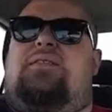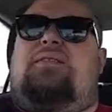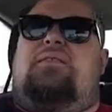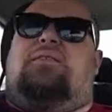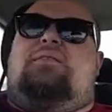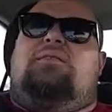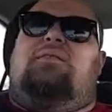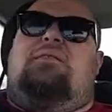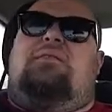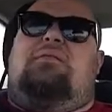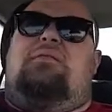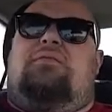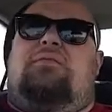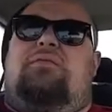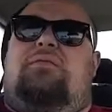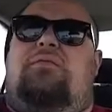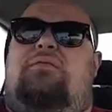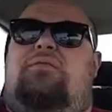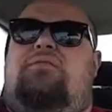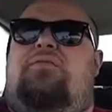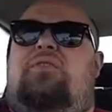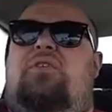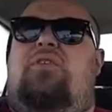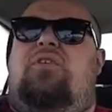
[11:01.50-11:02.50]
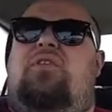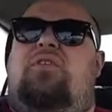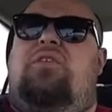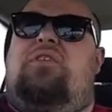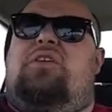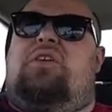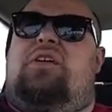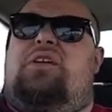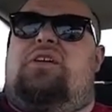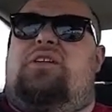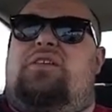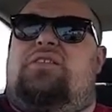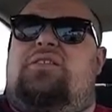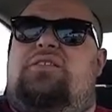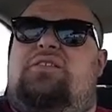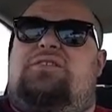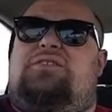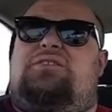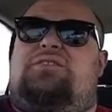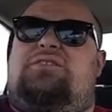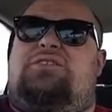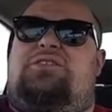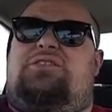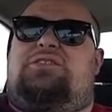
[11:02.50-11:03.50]
aluminum flooring
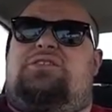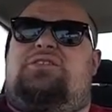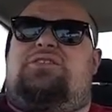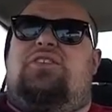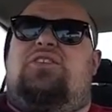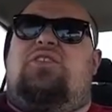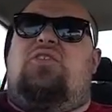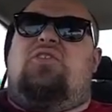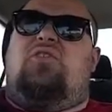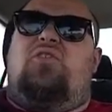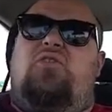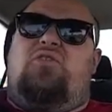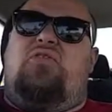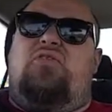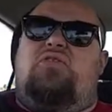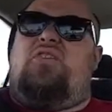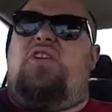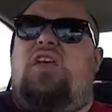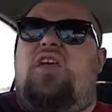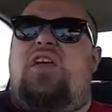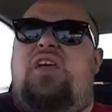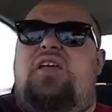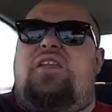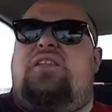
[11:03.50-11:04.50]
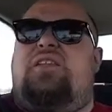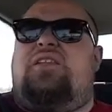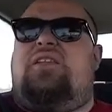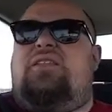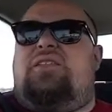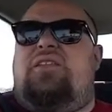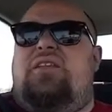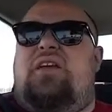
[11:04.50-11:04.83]
is so thin,